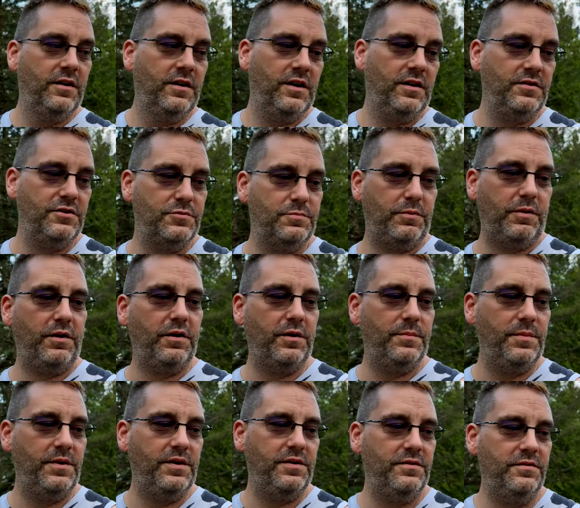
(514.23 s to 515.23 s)
and just plug
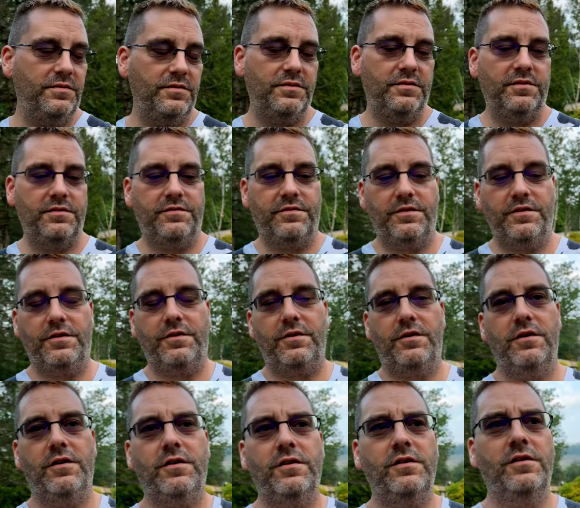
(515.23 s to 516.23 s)
them in for the
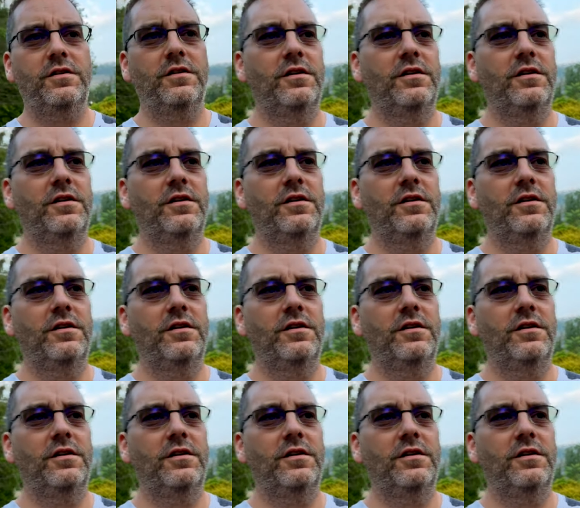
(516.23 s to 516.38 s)
car